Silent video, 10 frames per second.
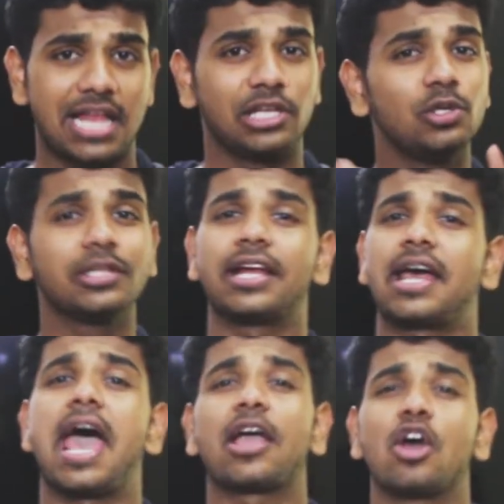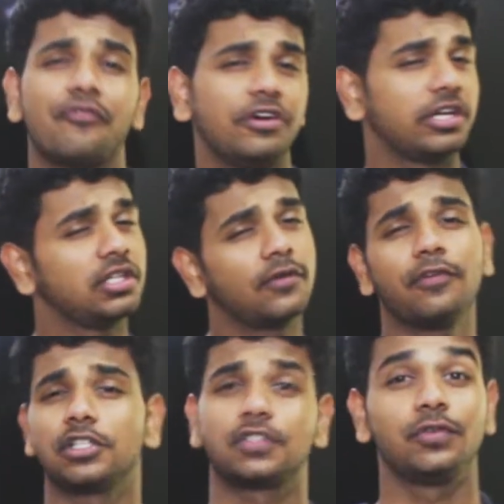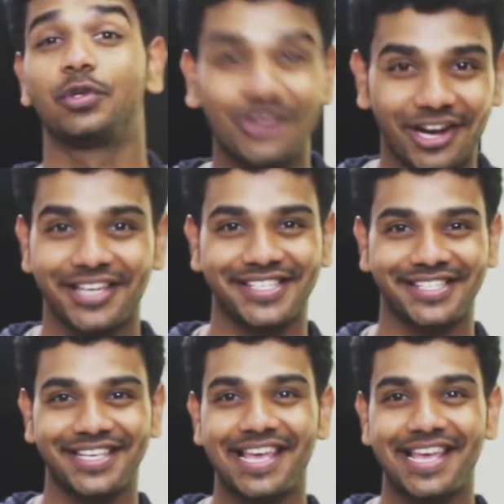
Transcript: and you'll get a hang of it in the first few tries.